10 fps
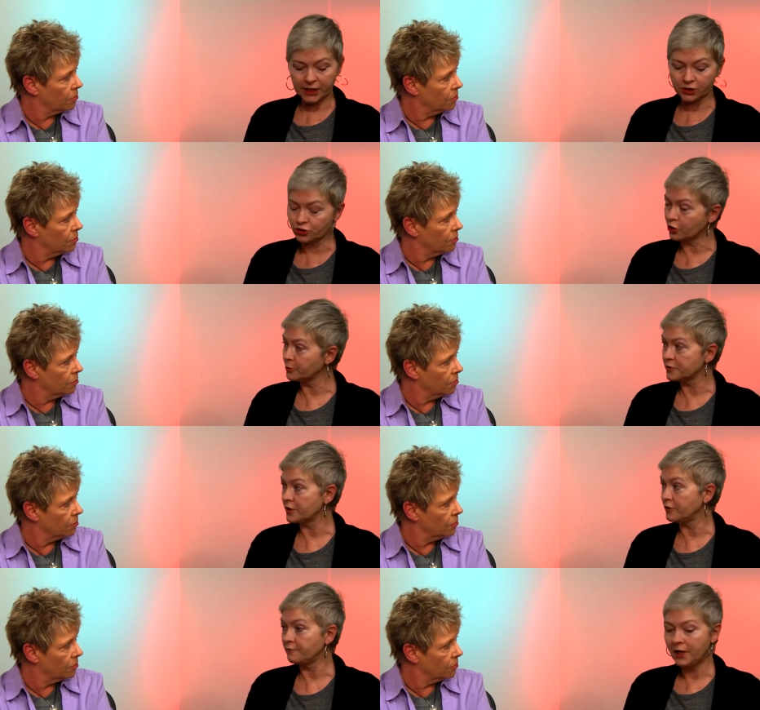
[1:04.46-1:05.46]
Speaker 1: in terms
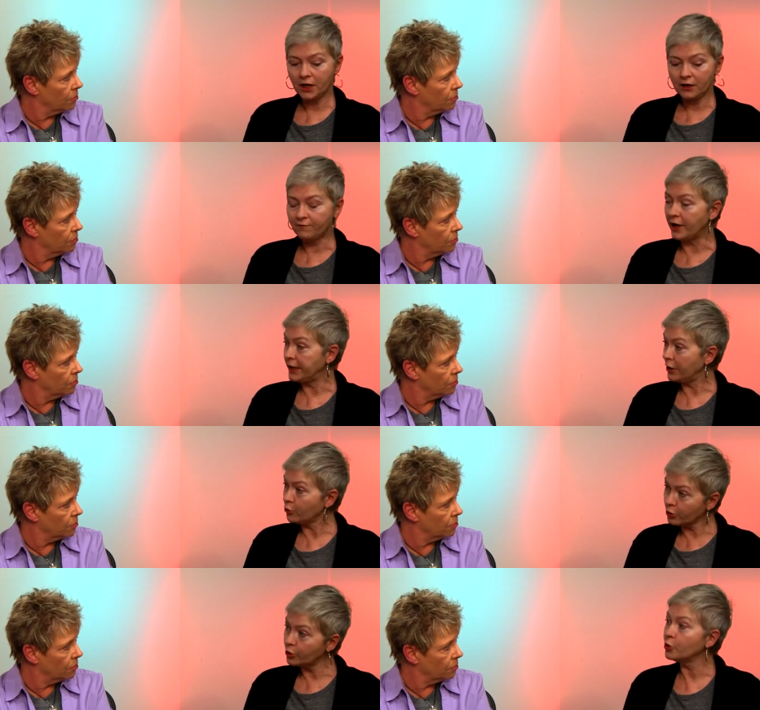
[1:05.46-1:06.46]
of finding
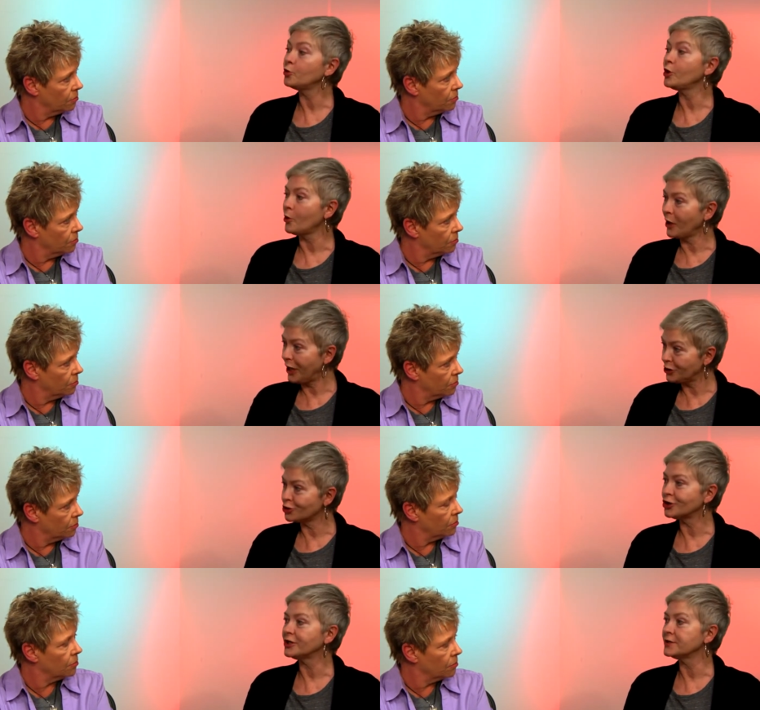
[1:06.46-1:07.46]
crew,
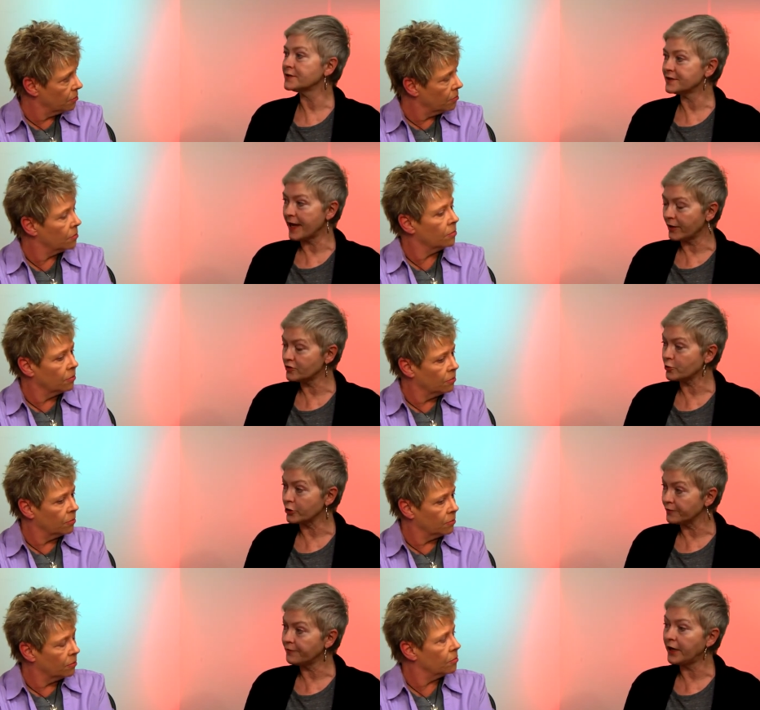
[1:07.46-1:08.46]
locations, that sort of
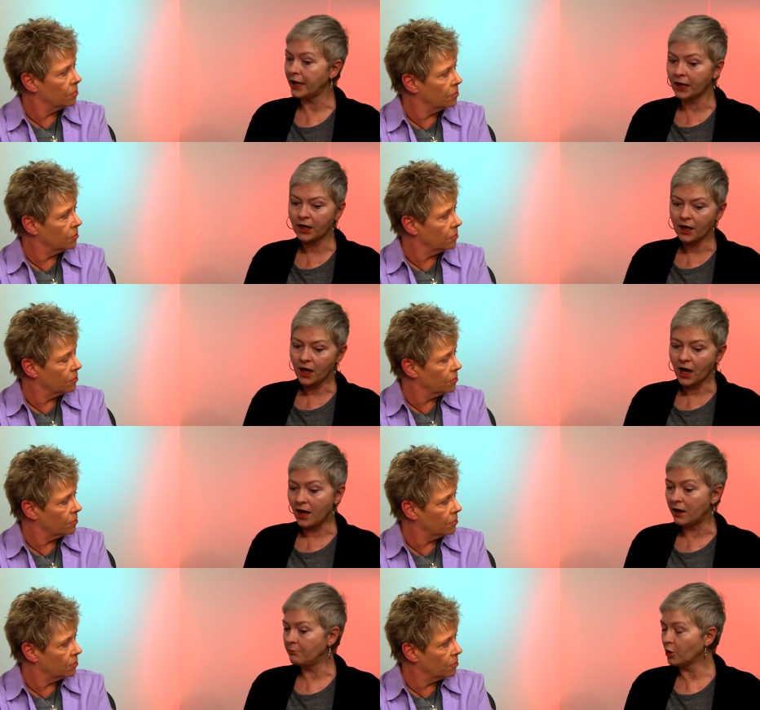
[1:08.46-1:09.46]
thing,
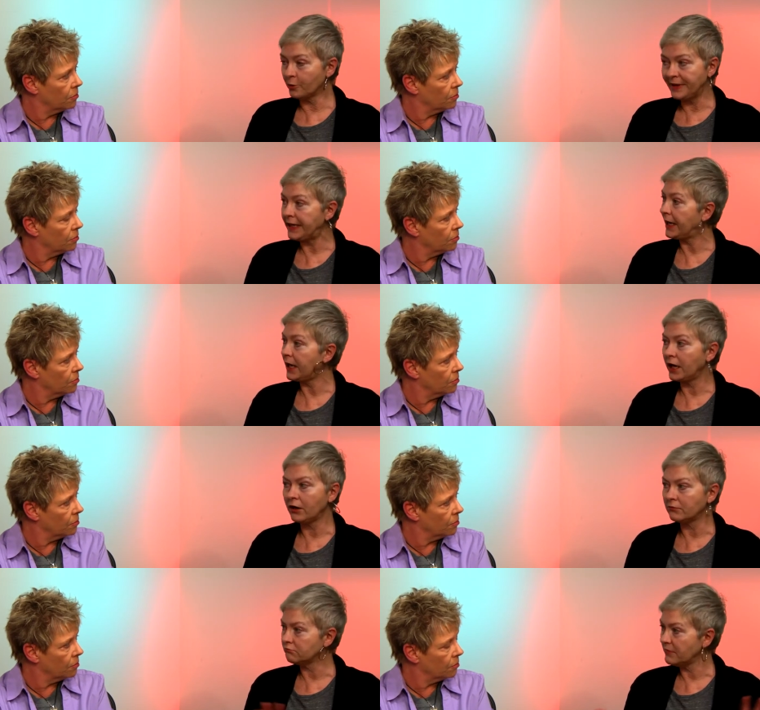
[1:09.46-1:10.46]
uh,
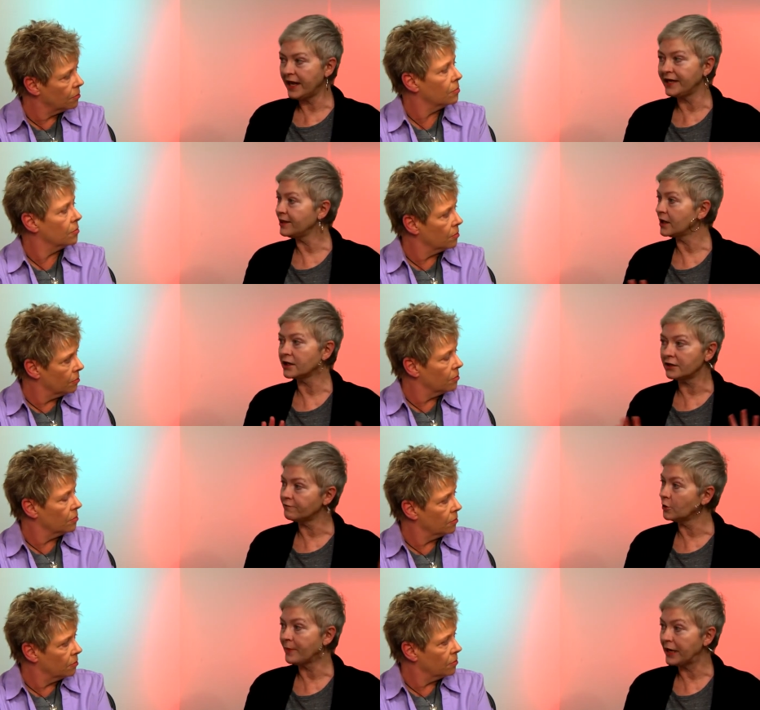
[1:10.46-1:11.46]
permitting, anything that
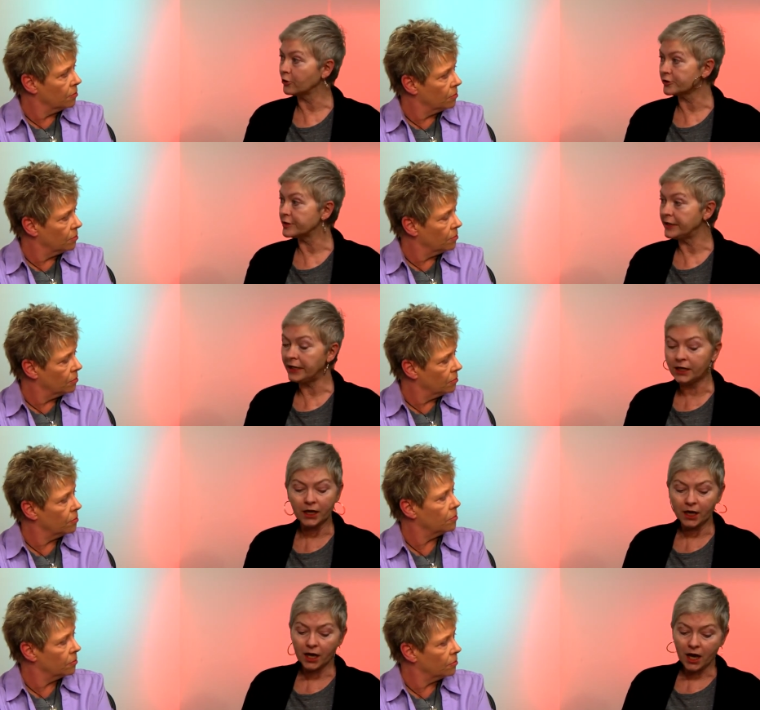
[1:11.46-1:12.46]
filmmakers need.
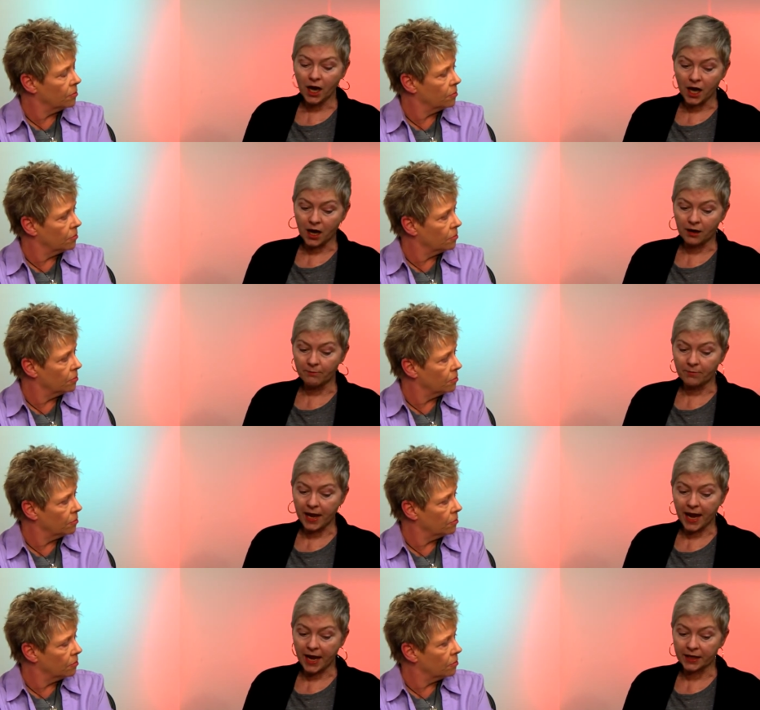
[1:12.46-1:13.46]
Um,
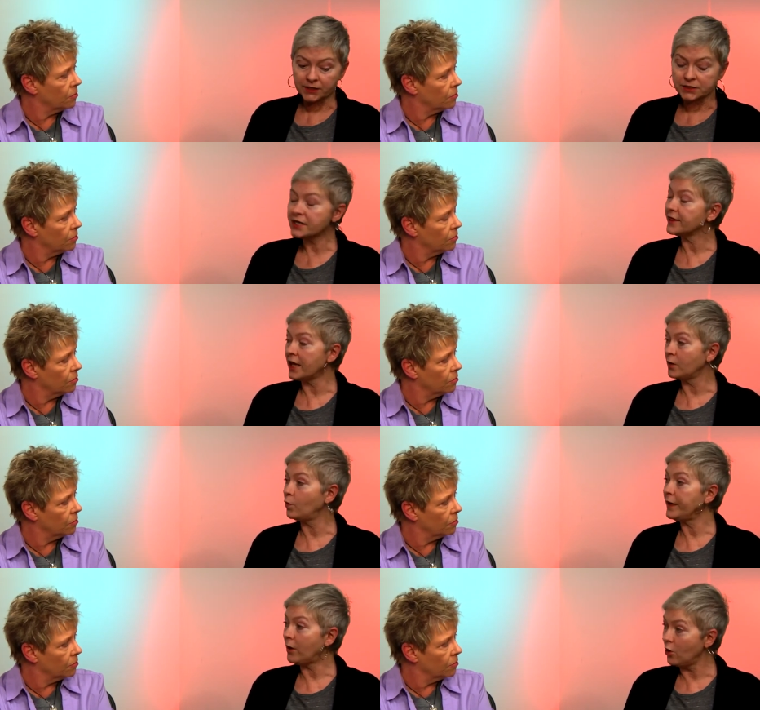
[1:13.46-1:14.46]
and then
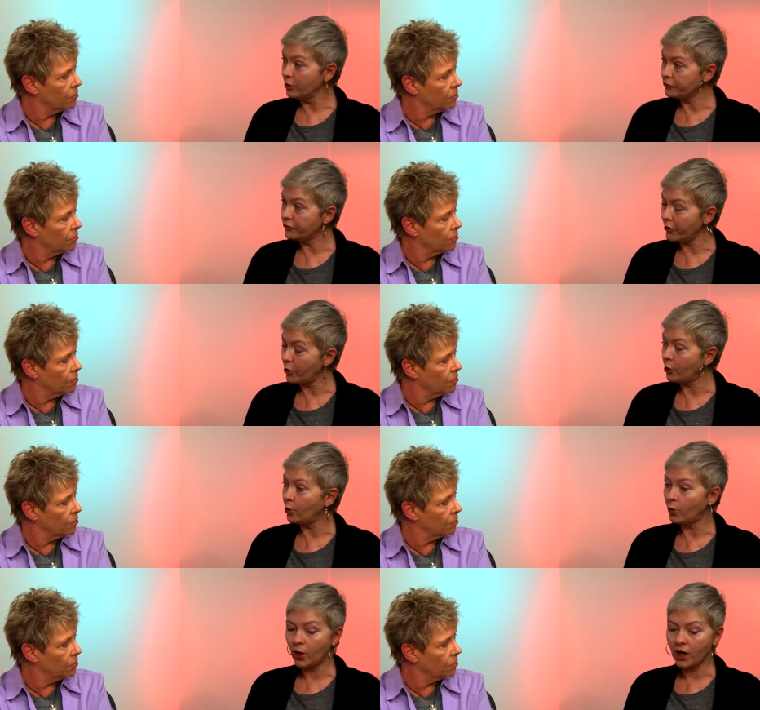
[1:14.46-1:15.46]
we
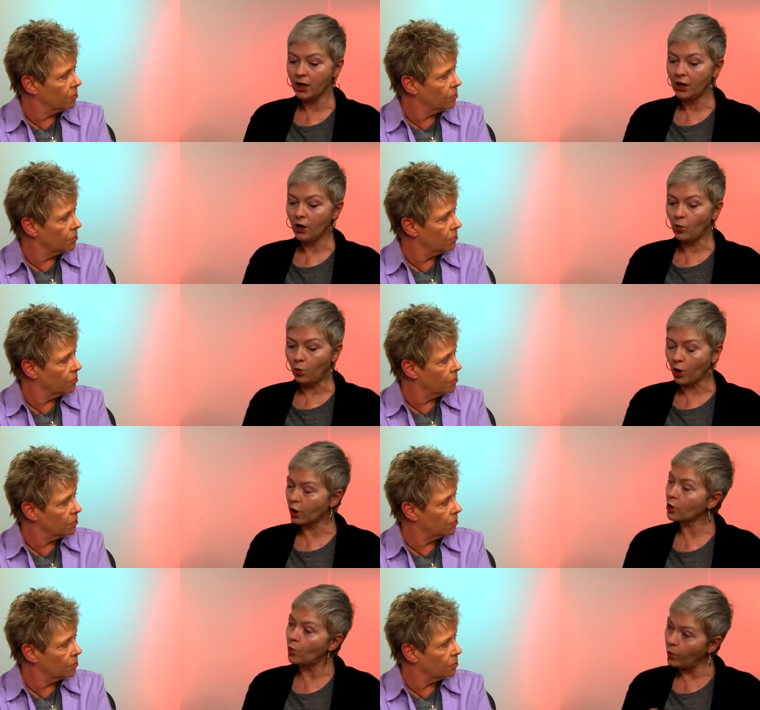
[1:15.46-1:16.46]
also work
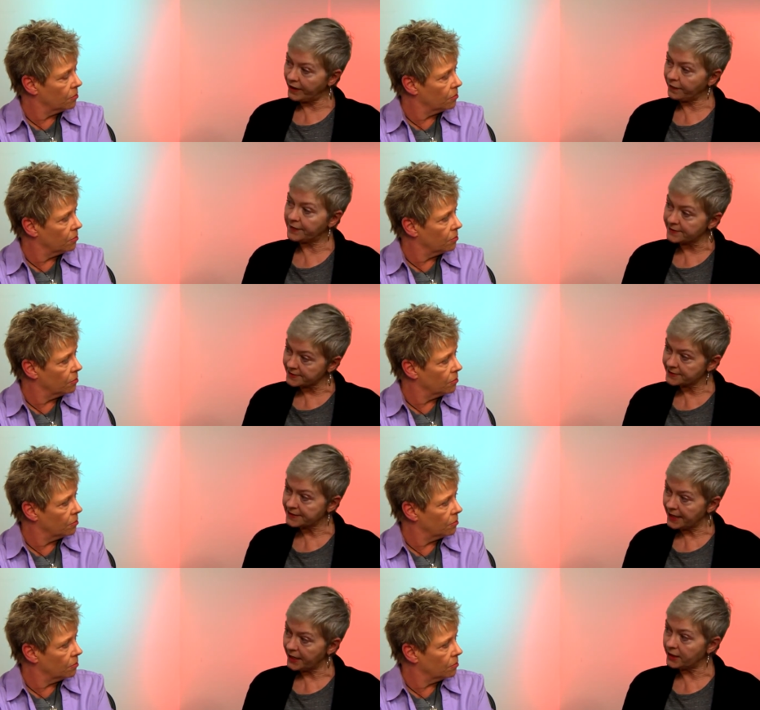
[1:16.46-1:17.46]
with the
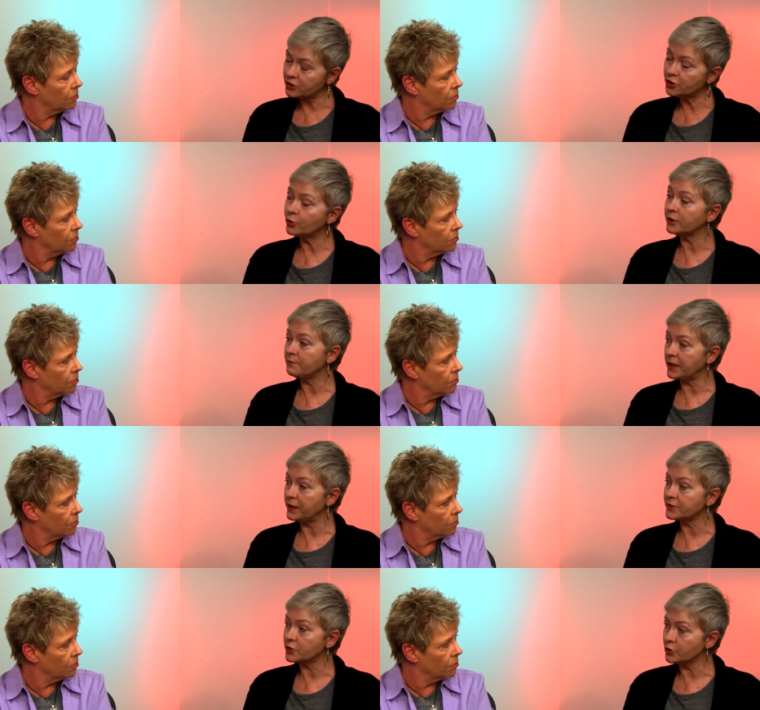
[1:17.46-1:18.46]
state to
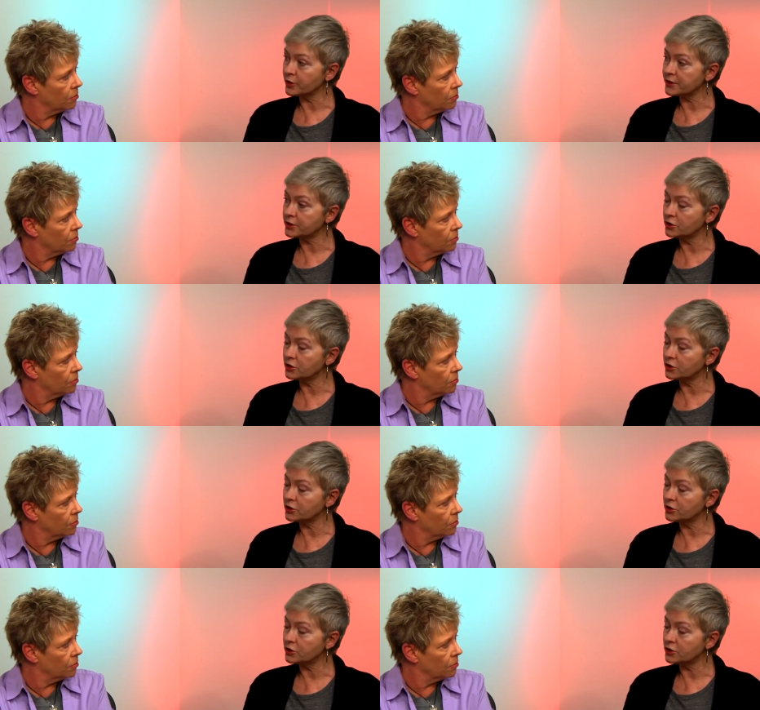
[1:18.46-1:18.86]
administer the